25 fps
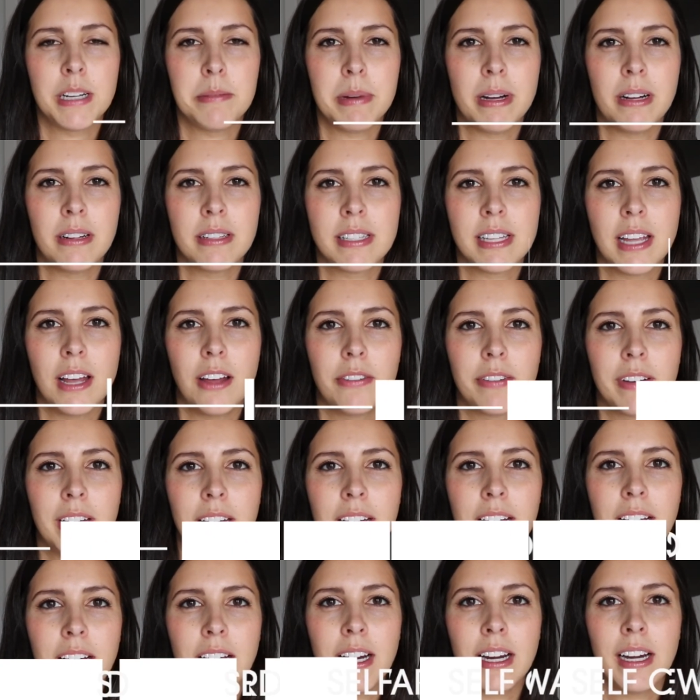about
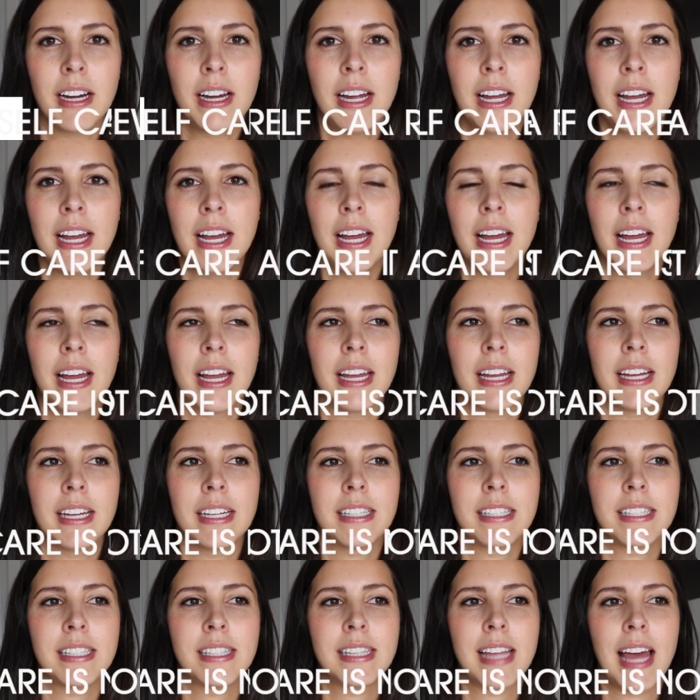self-care
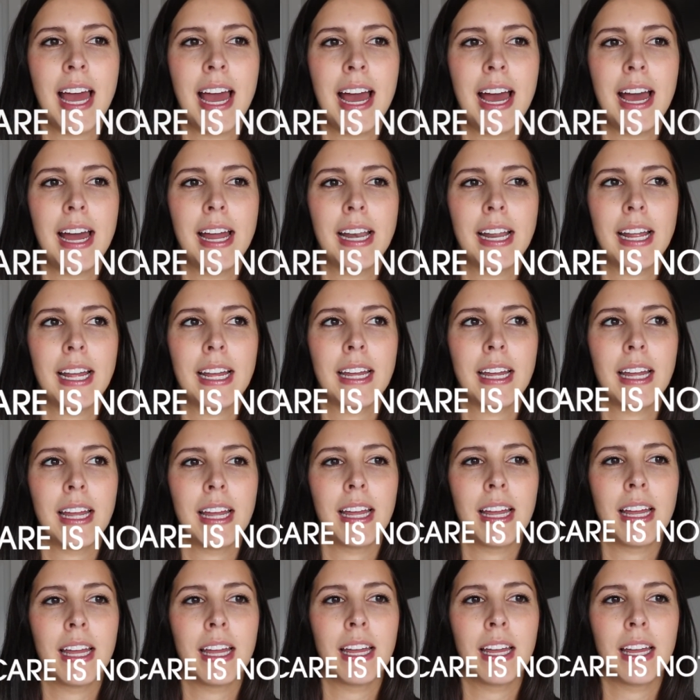is that
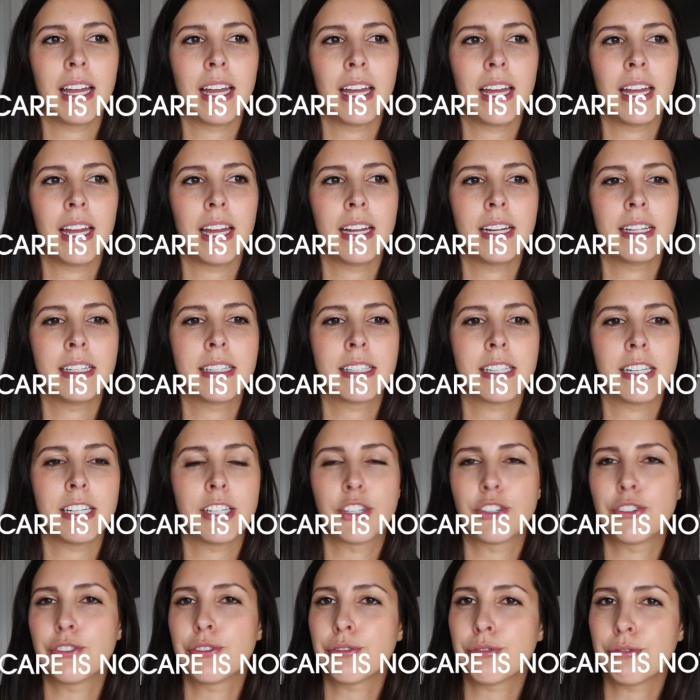it's a
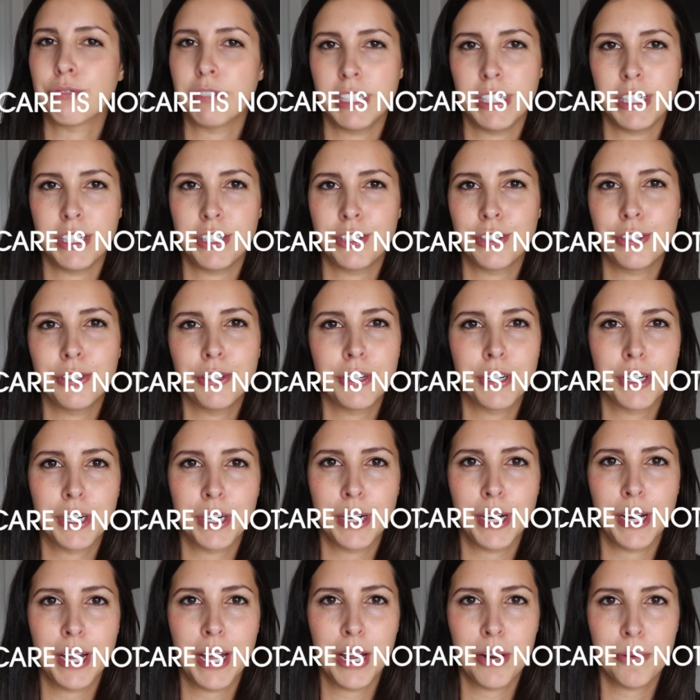treat
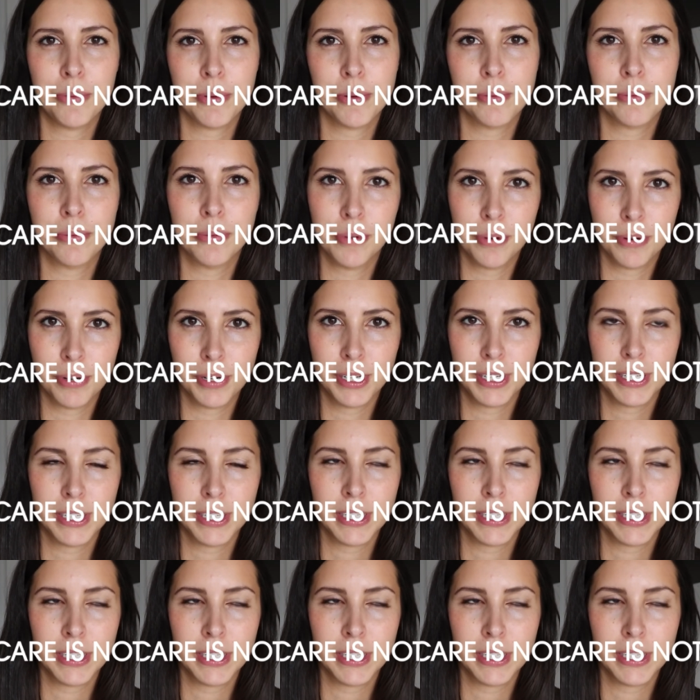or a reward.